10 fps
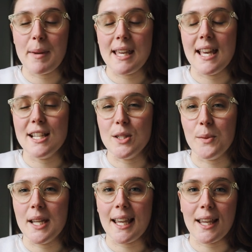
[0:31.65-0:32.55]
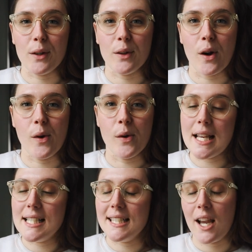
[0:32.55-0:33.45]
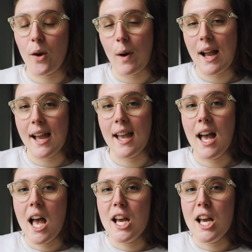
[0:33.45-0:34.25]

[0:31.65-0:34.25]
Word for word: be doing your own DIY